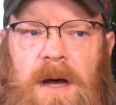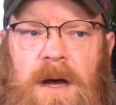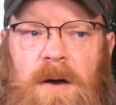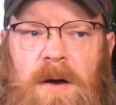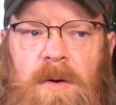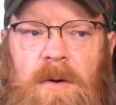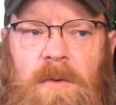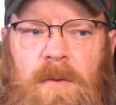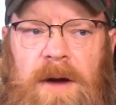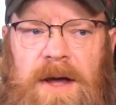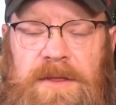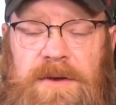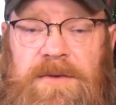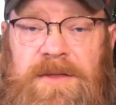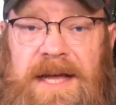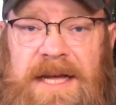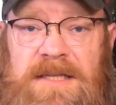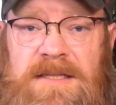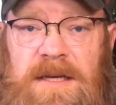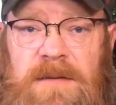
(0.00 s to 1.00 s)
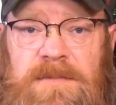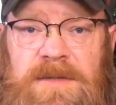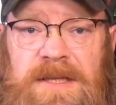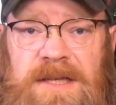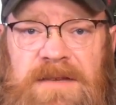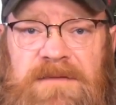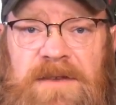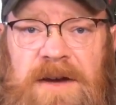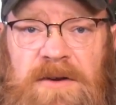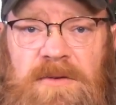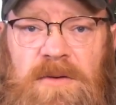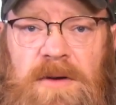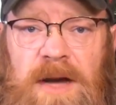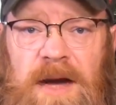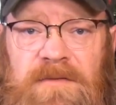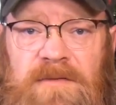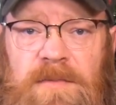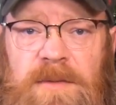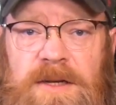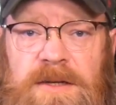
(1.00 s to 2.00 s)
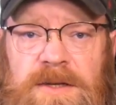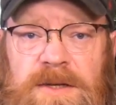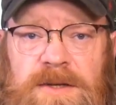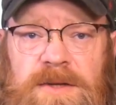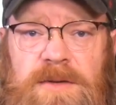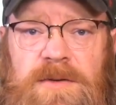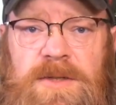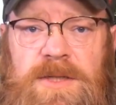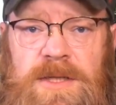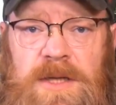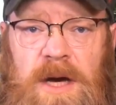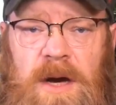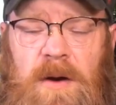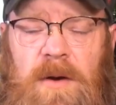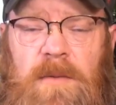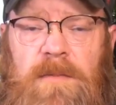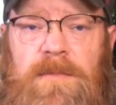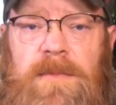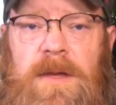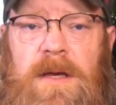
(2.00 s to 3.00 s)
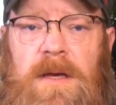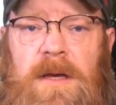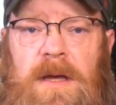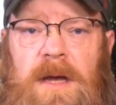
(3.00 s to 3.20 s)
uh, or whether that's up to the federal government to do so.